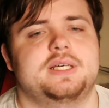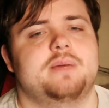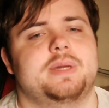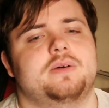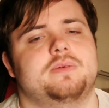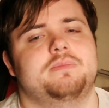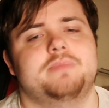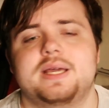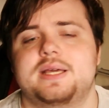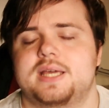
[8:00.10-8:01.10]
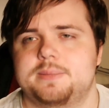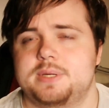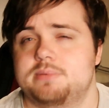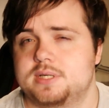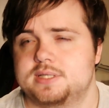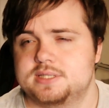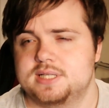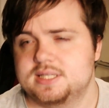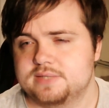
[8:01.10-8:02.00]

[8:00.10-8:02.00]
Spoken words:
about making people understand